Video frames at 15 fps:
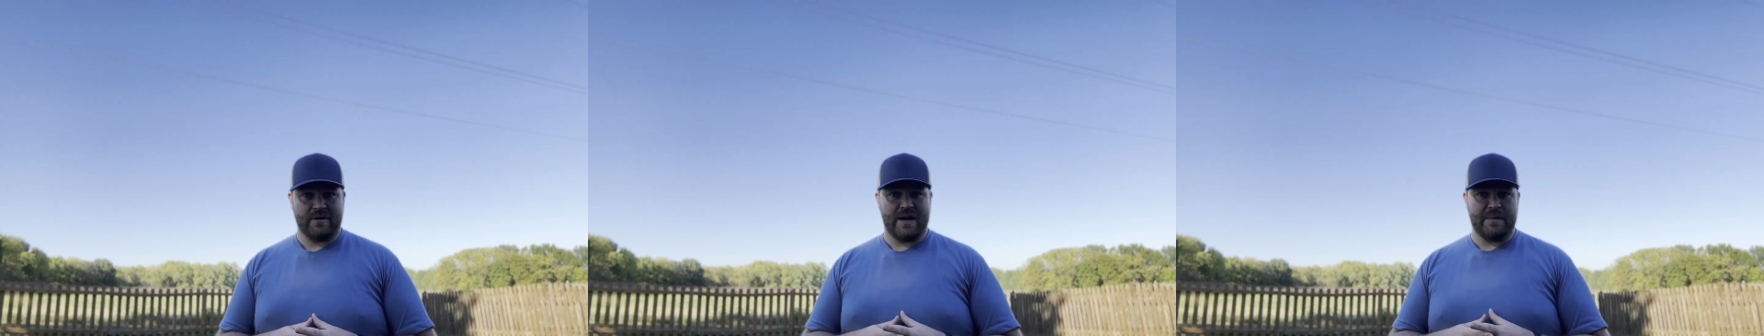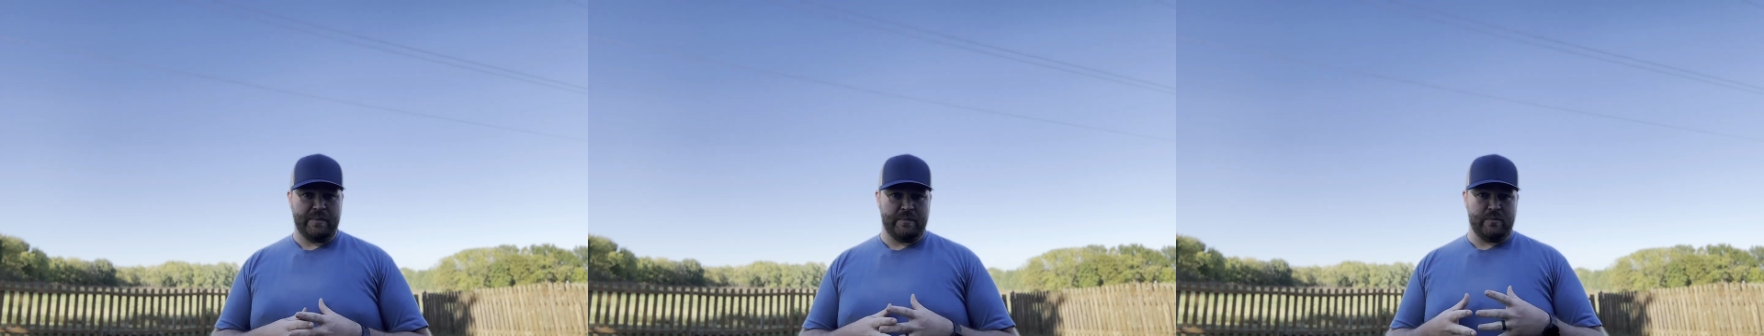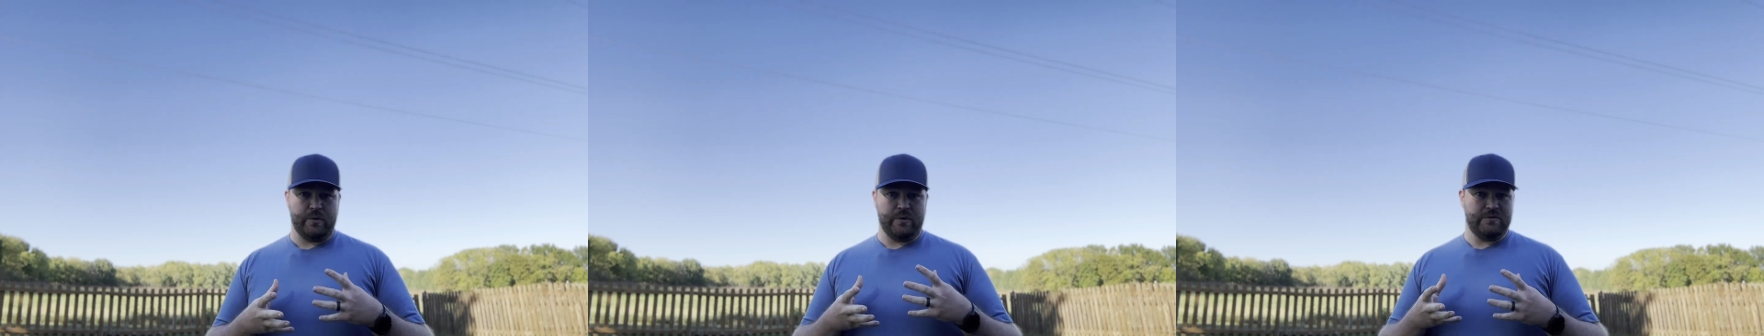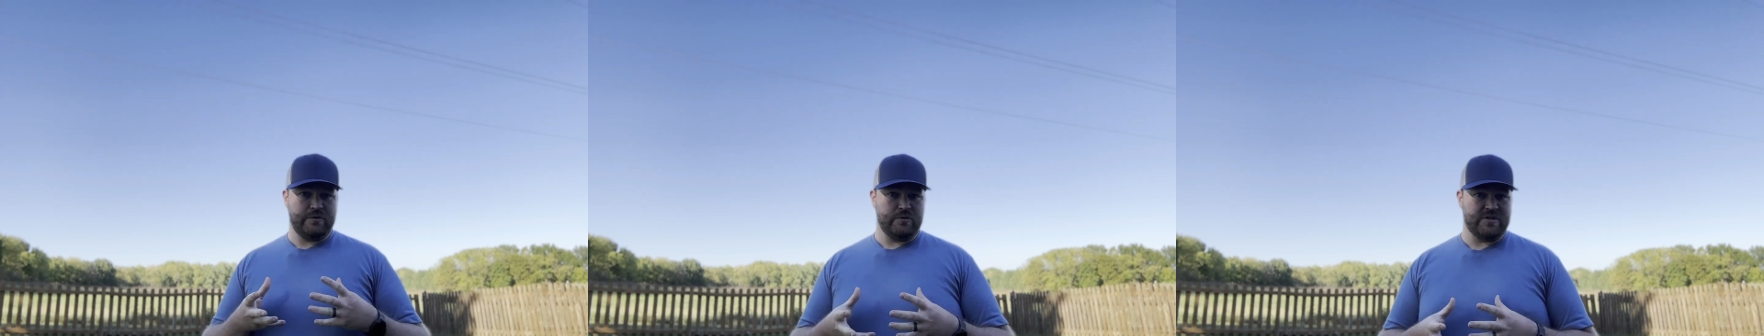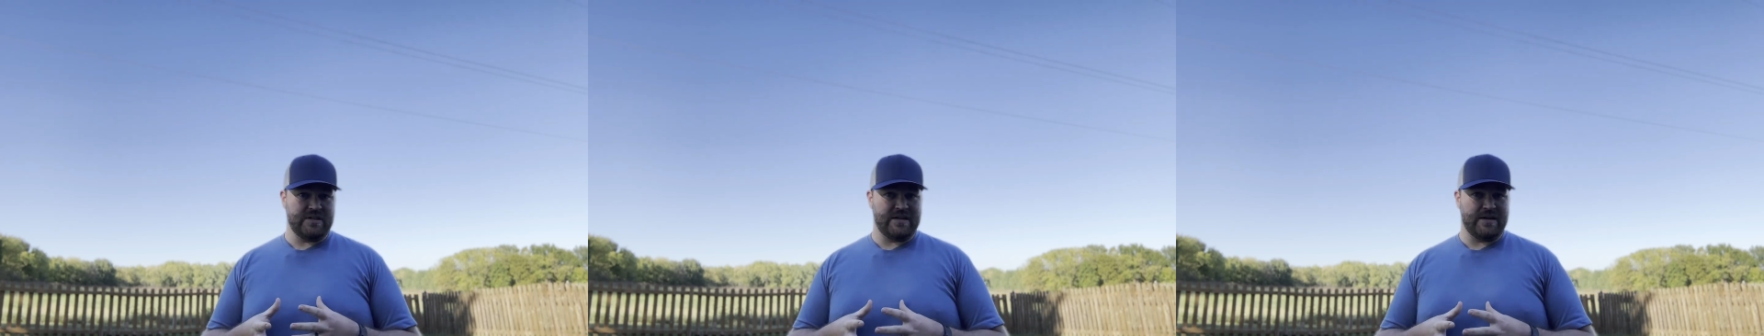capable of
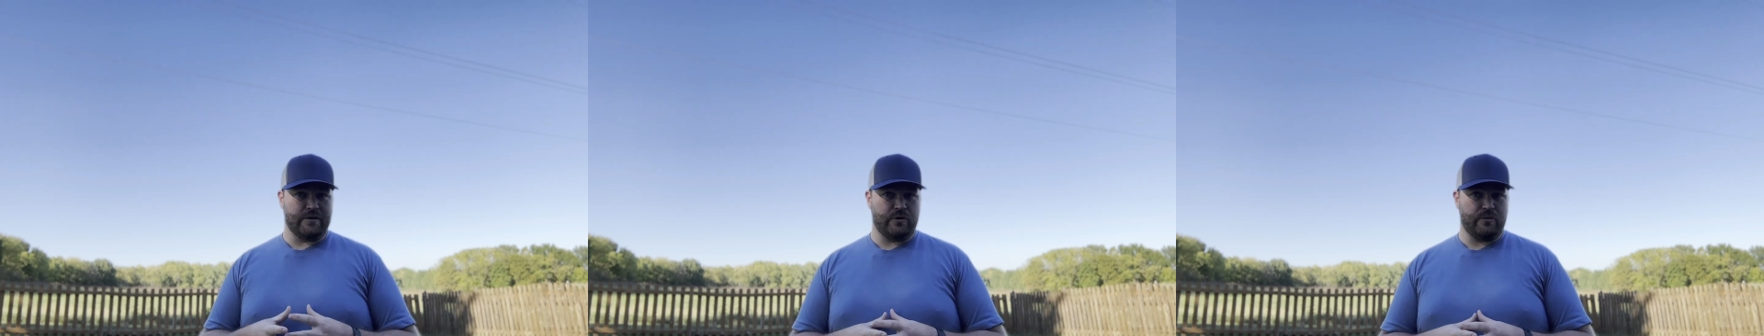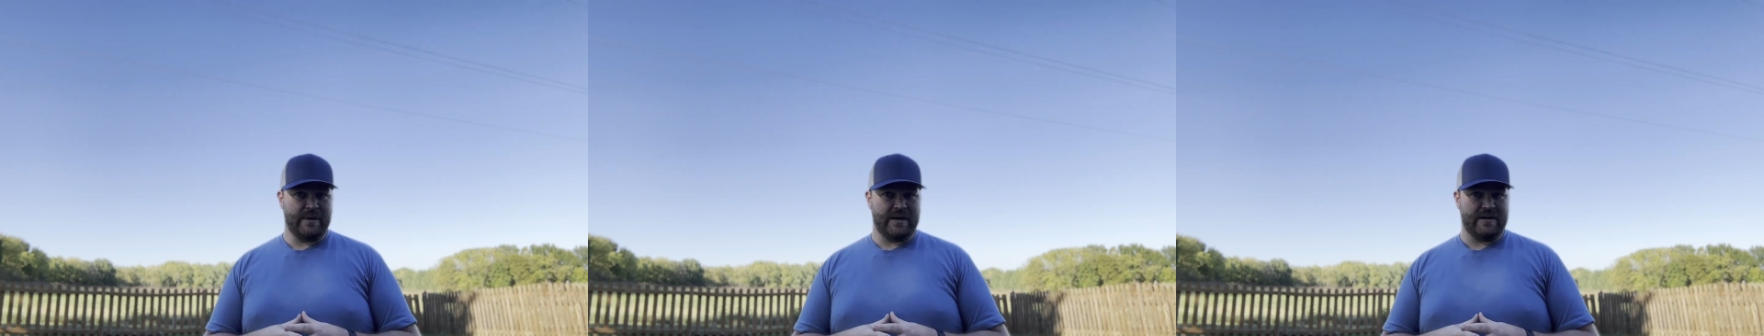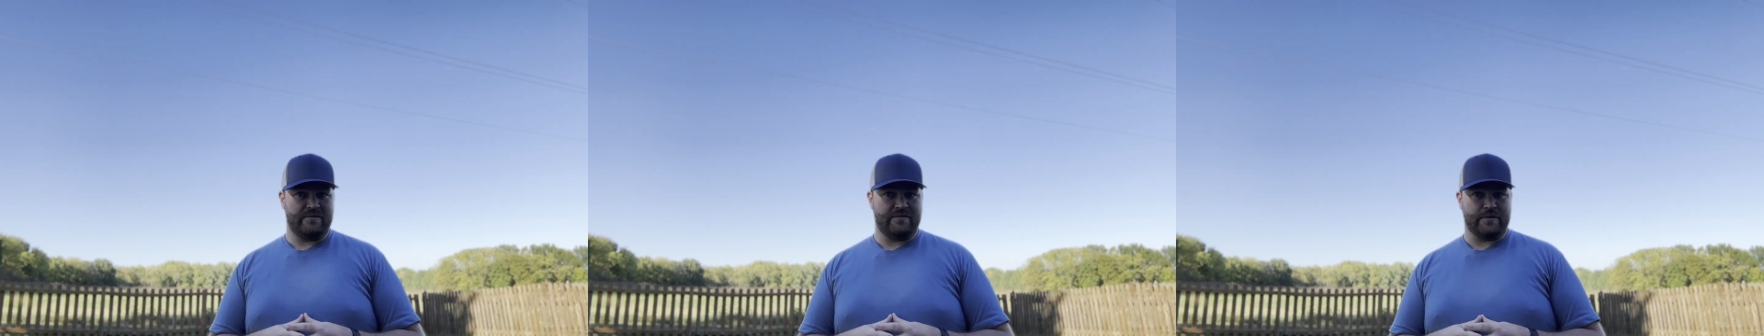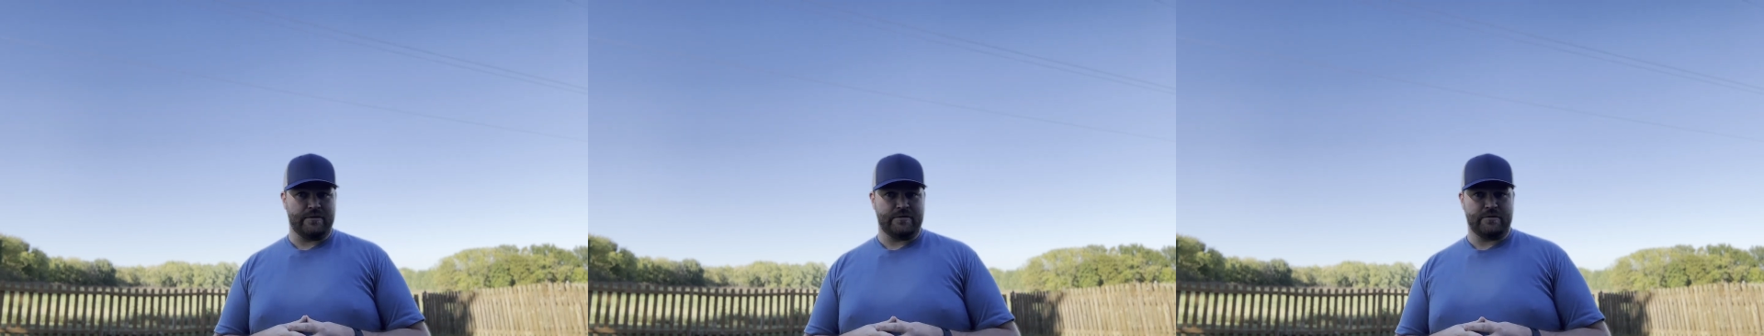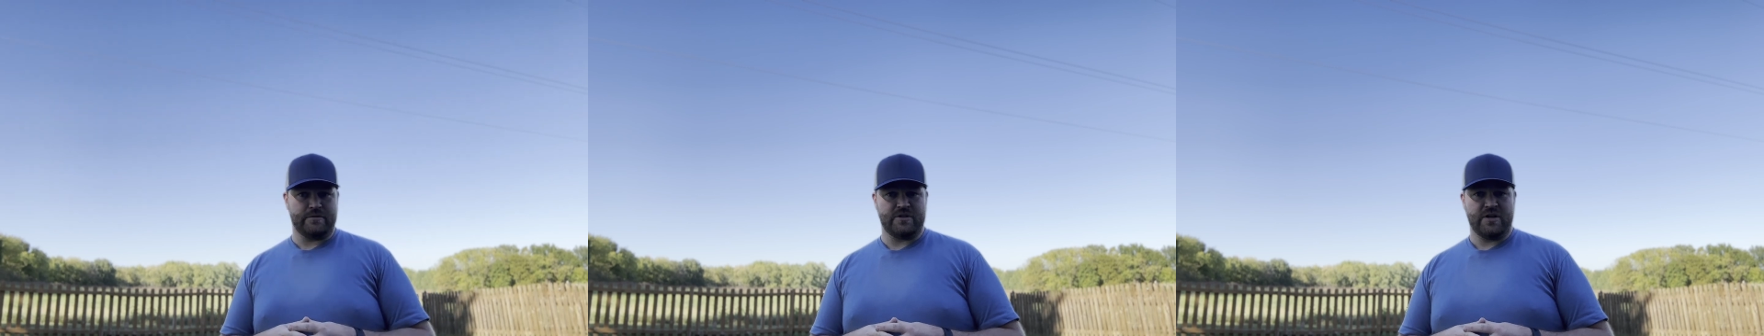using narrowband
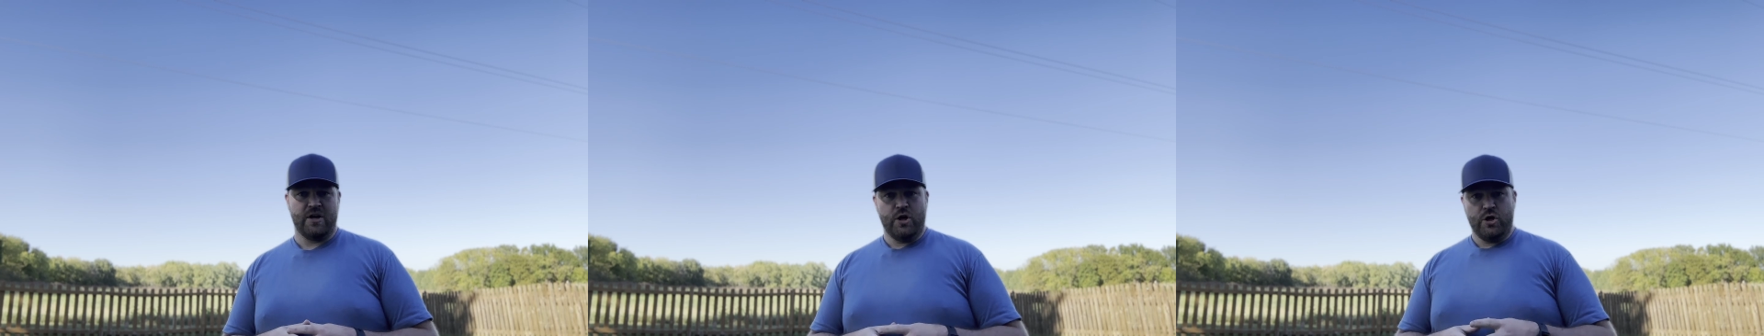filters.